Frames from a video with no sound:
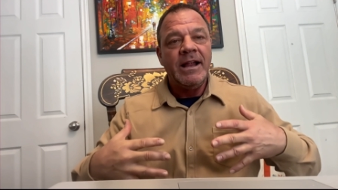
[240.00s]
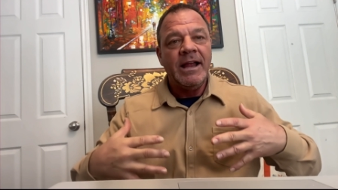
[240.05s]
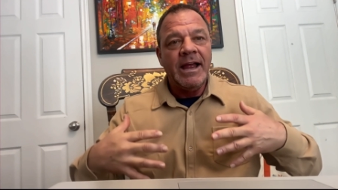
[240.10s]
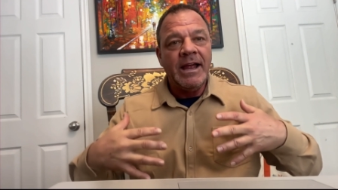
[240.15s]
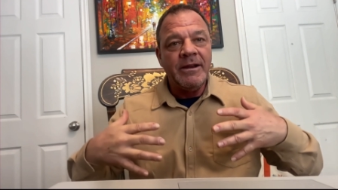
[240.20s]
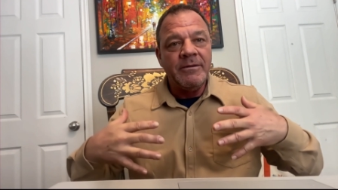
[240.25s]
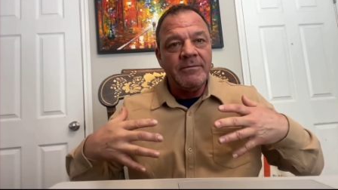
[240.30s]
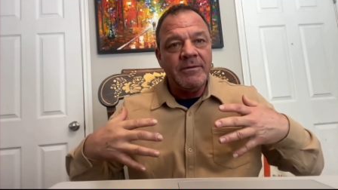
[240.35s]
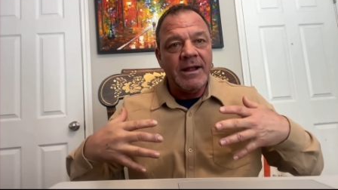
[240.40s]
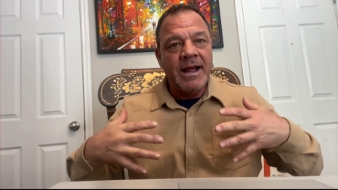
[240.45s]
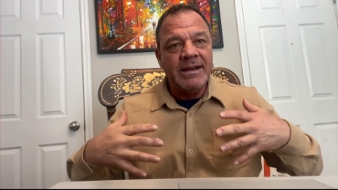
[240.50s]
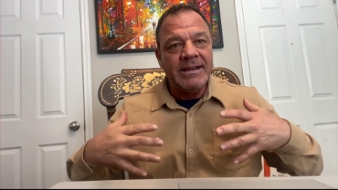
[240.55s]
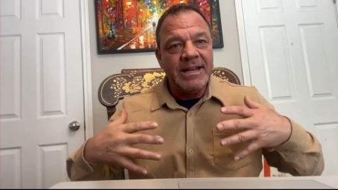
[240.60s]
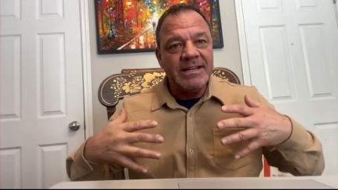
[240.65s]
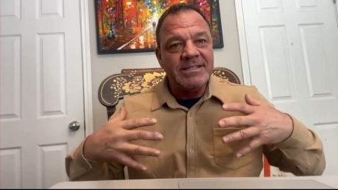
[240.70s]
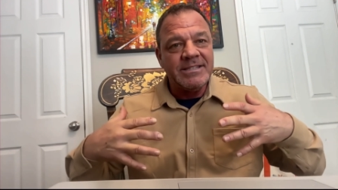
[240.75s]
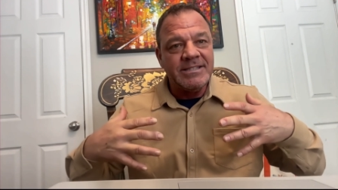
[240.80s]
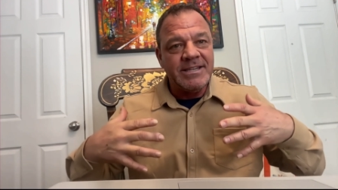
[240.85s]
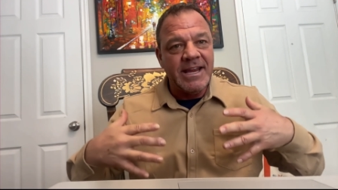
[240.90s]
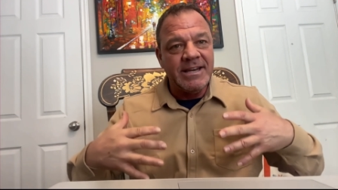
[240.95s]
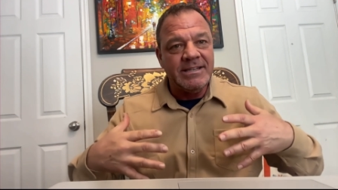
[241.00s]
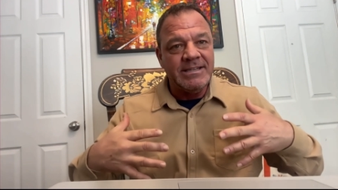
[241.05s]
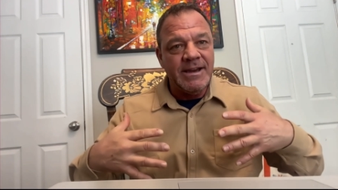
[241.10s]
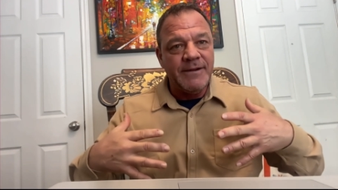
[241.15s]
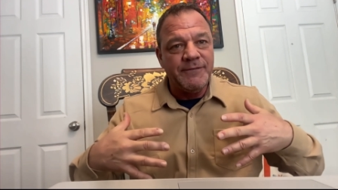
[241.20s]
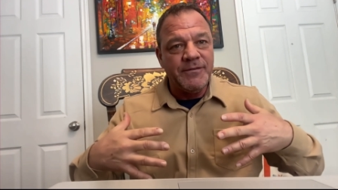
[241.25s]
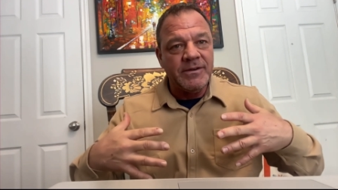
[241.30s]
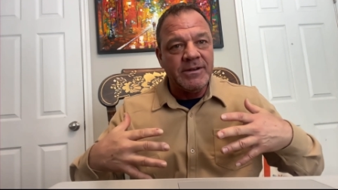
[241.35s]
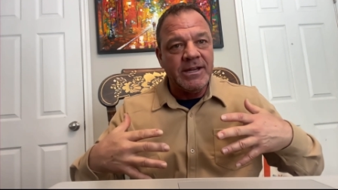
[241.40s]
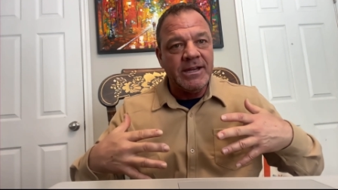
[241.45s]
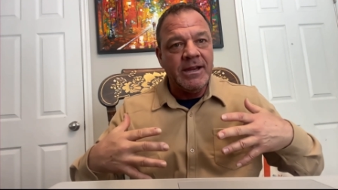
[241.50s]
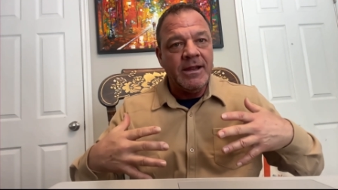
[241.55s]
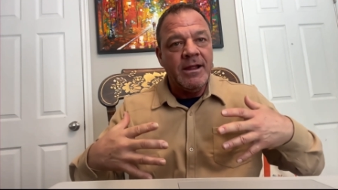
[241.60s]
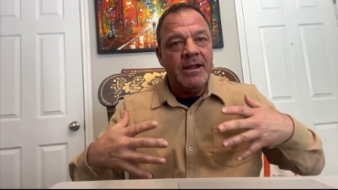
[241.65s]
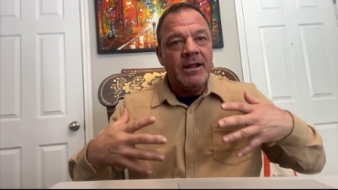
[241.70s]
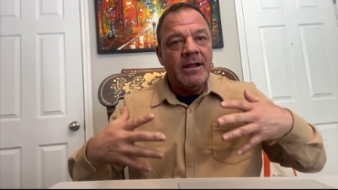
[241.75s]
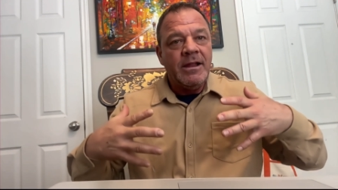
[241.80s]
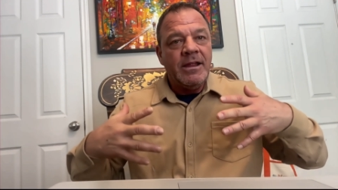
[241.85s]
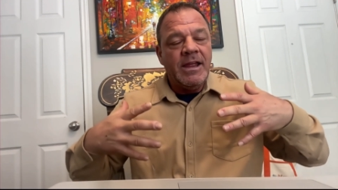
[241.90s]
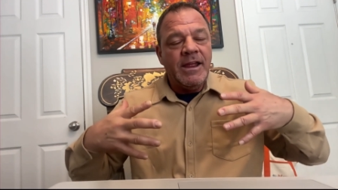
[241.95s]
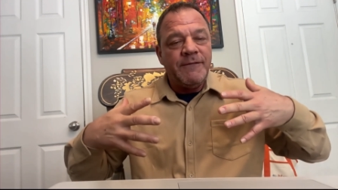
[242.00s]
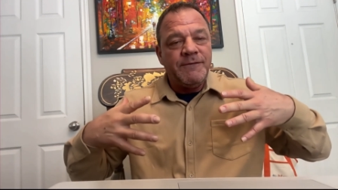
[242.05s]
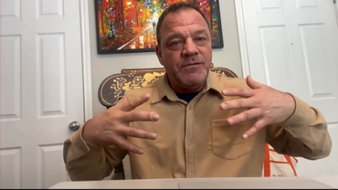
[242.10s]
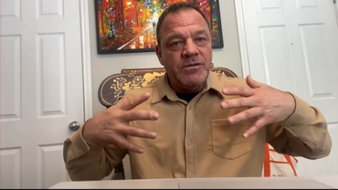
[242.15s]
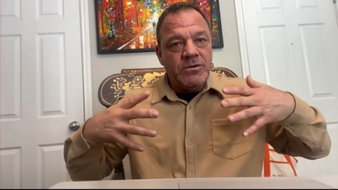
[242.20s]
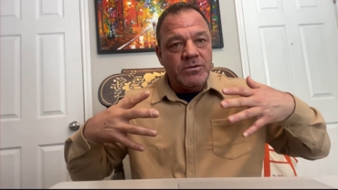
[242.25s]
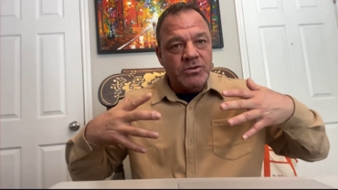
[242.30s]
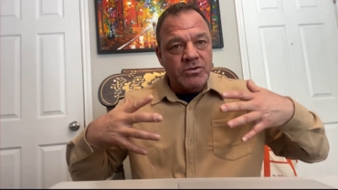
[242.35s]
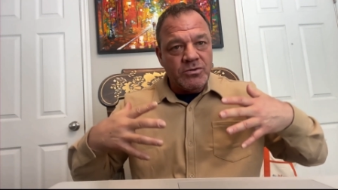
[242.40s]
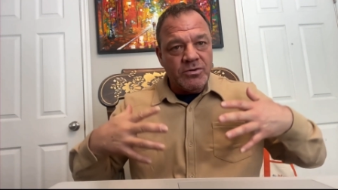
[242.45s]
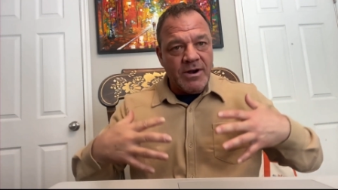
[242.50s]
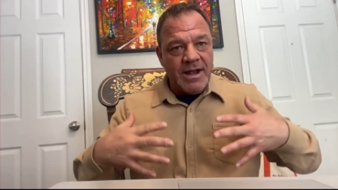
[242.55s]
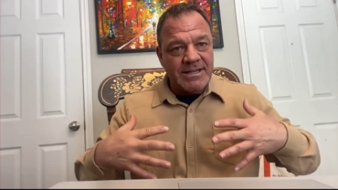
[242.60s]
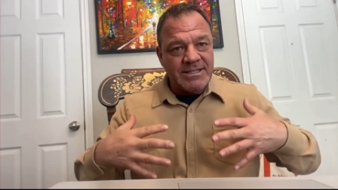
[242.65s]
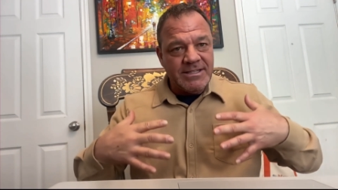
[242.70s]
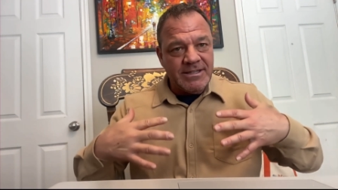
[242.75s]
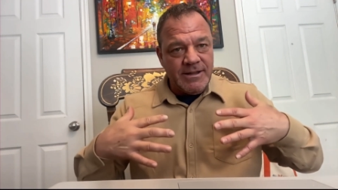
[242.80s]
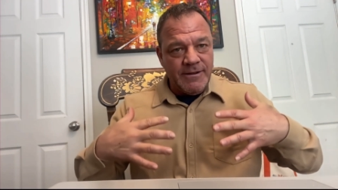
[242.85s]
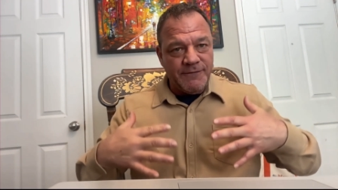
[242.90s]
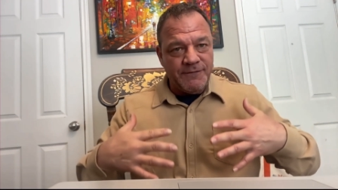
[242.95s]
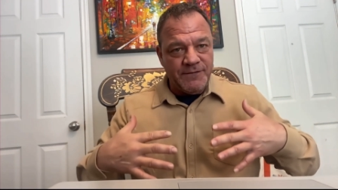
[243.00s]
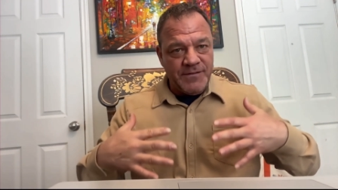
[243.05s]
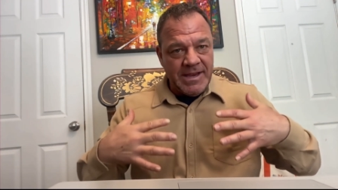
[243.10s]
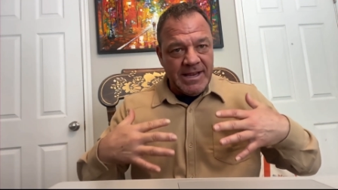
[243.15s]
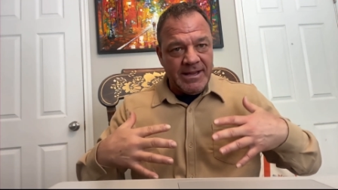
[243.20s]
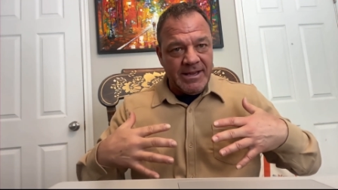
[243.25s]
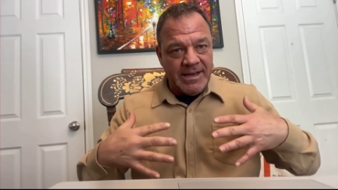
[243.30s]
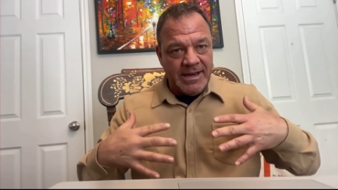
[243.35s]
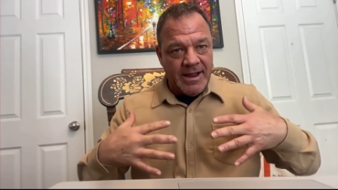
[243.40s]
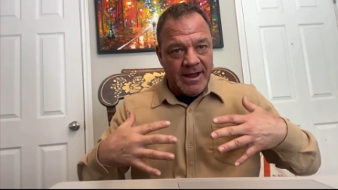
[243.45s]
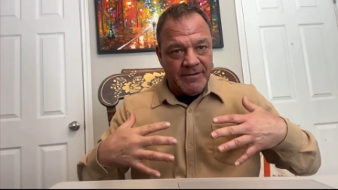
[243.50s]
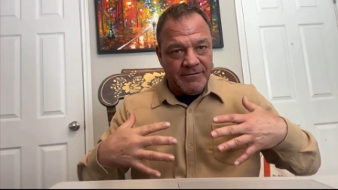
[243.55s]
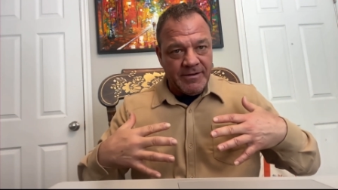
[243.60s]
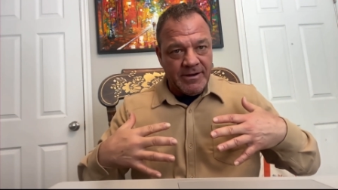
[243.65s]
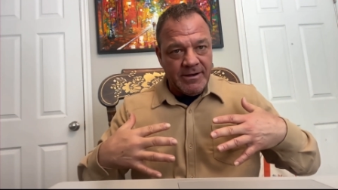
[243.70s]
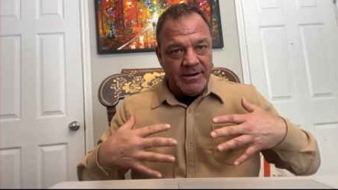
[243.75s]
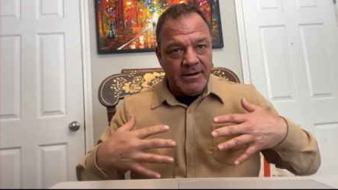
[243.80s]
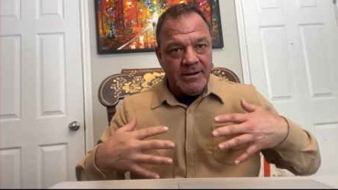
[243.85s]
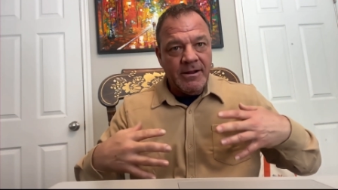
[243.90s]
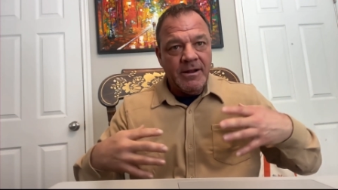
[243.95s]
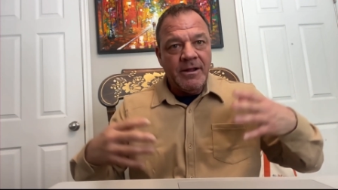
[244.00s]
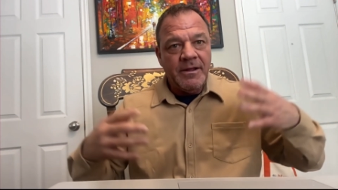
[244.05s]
And I guess said differently, if you trust the feeling of it,